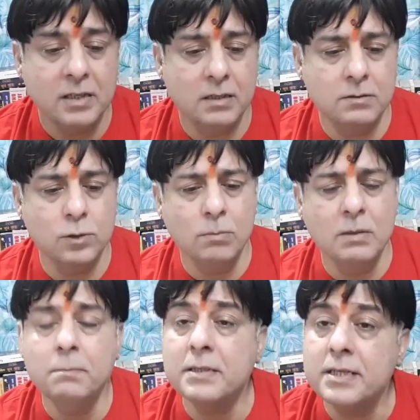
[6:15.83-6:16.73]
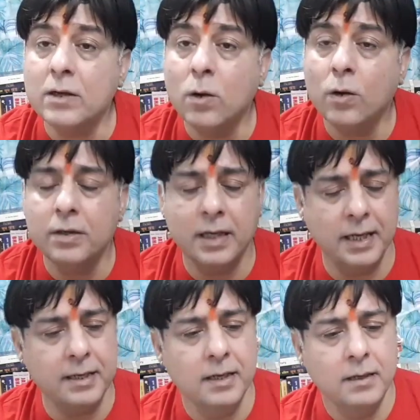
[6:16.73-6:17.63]
You'll be missing on
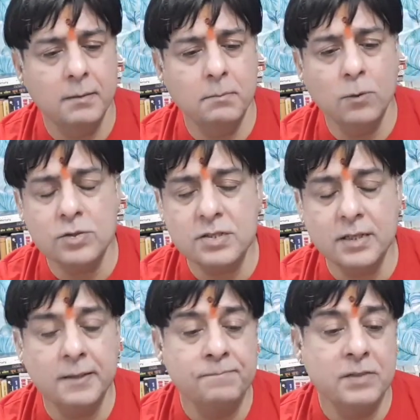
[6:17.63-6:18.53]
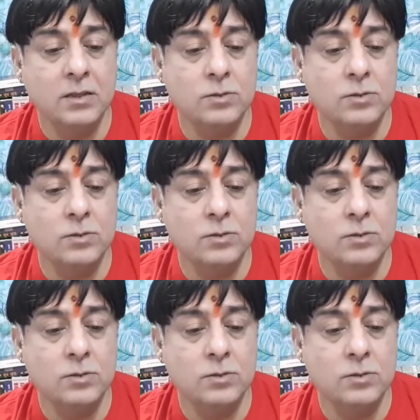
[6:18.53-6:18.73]
it mostly.